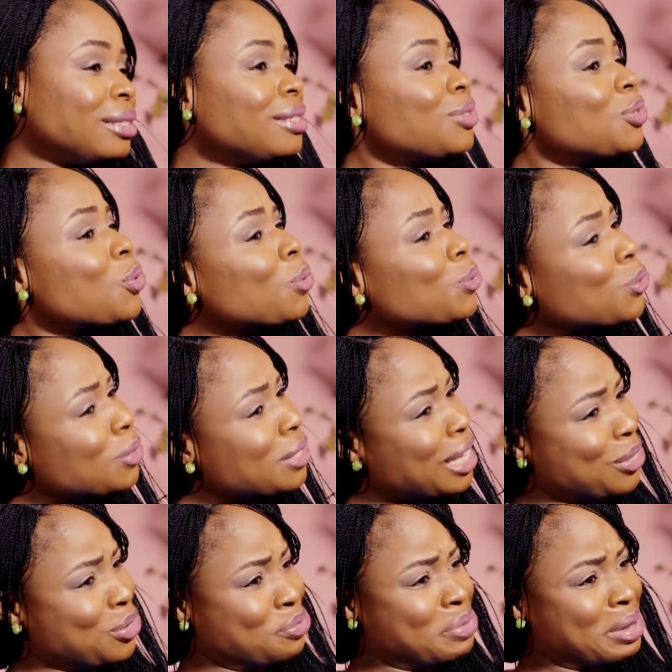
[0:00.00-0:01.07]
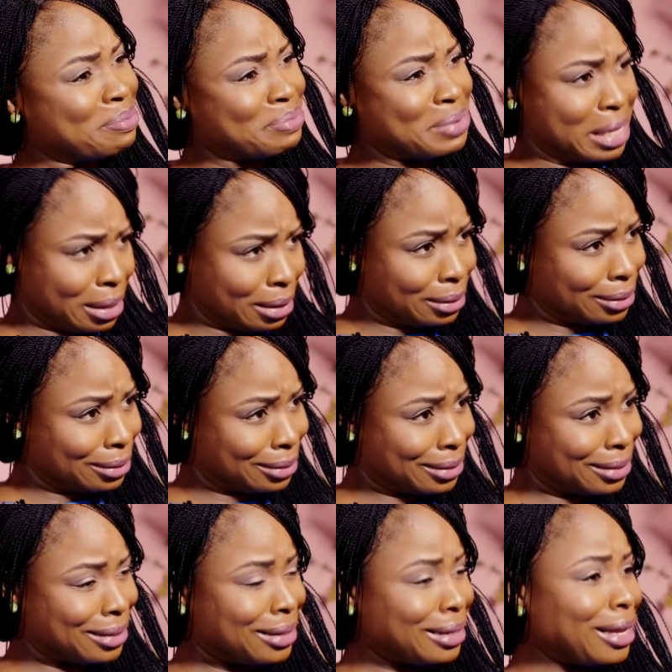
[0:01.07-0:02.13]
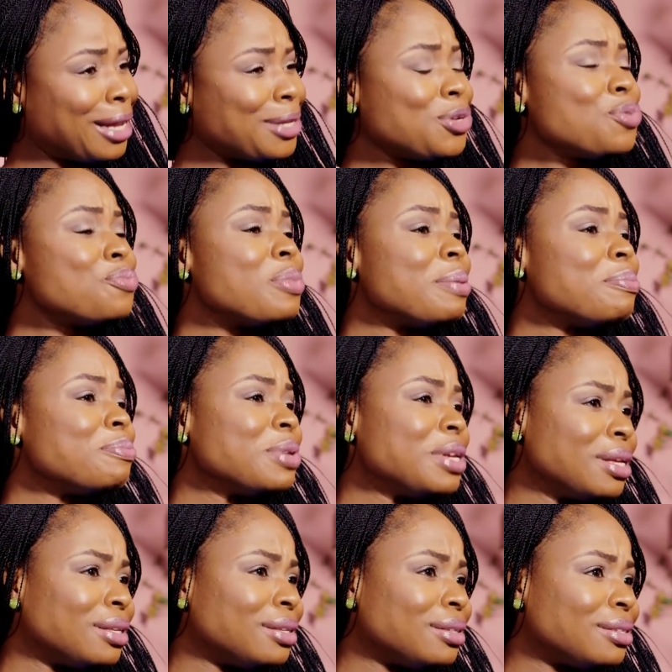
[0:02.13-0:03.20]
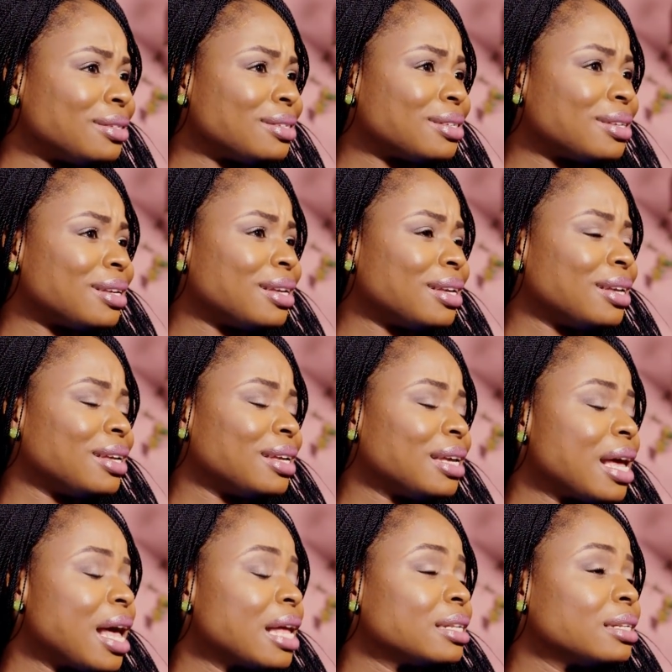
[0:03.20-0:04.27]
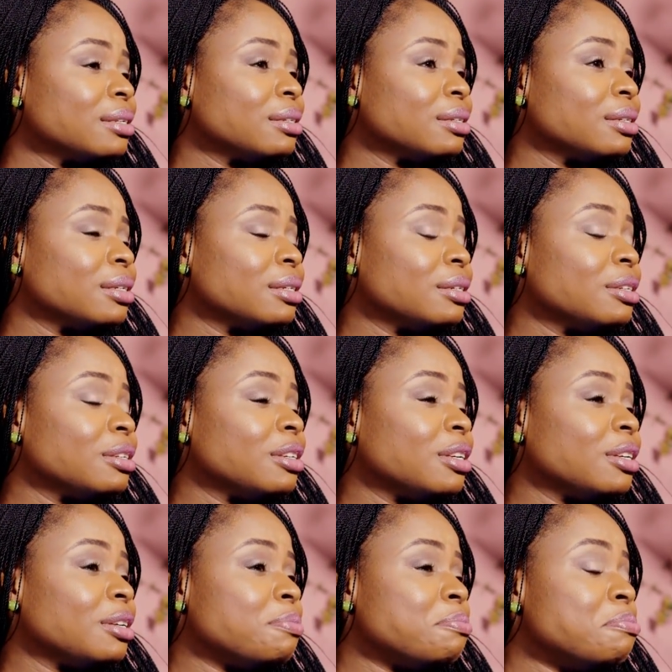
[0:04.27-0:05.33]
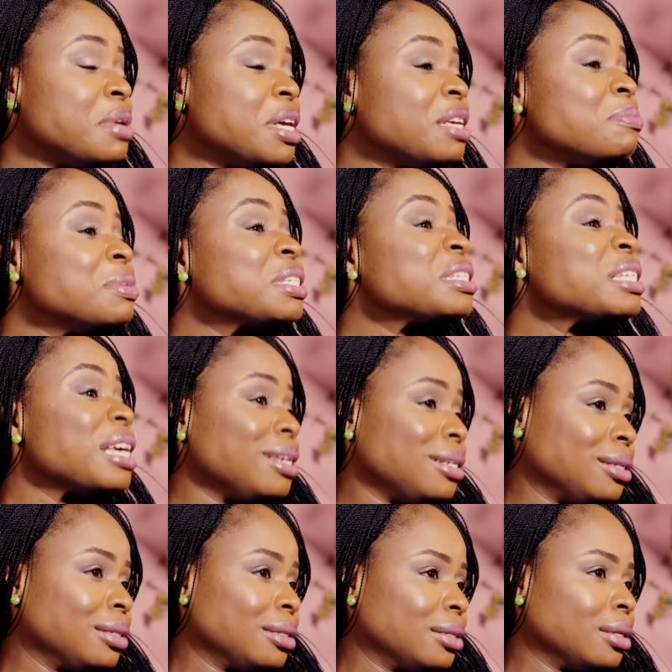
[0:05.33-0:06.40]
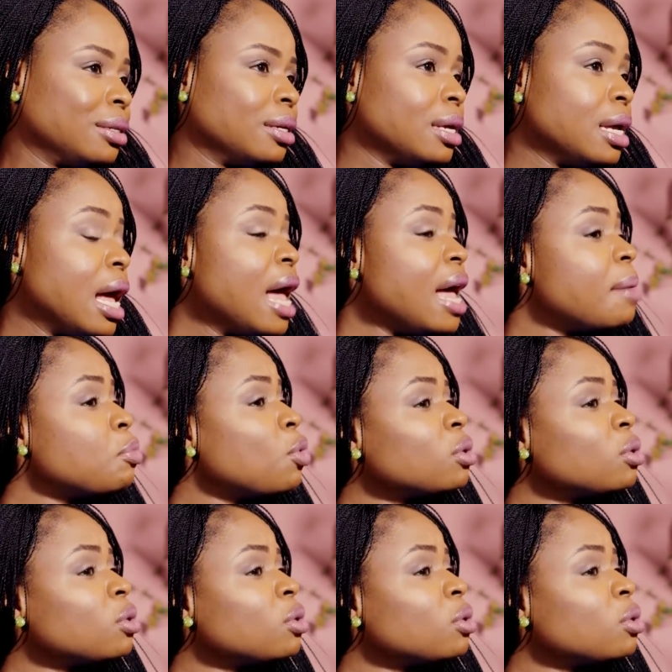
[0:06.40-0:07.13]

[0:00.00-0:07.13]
the doctors are human beings, and human beings can make mistakes. I am